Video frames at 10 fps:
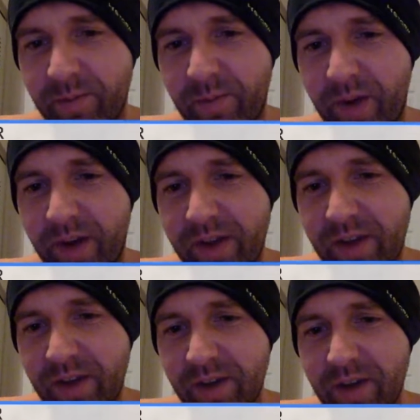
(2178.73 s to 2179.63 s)
but I
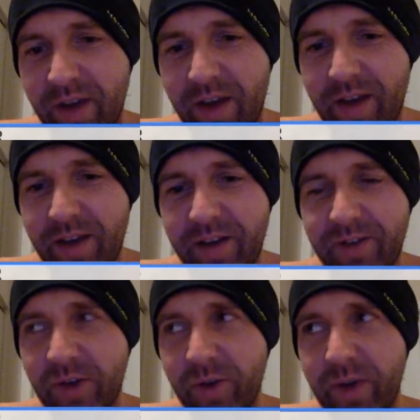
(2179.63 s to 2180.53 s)
think
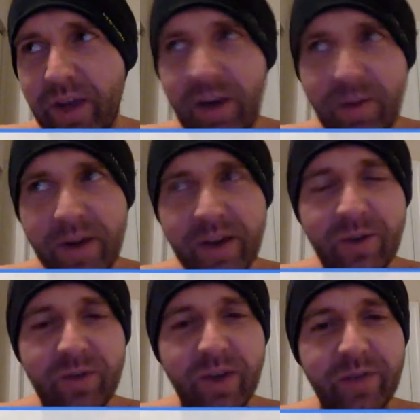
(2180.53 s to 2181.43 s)
so. Anybody
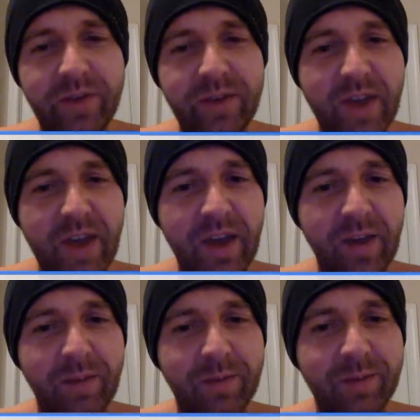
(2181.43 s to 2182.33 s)
who's left in the game
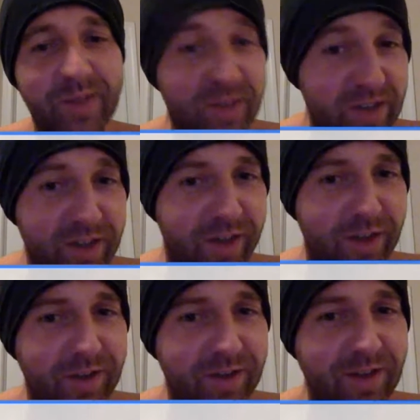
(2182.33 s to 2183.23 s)
still,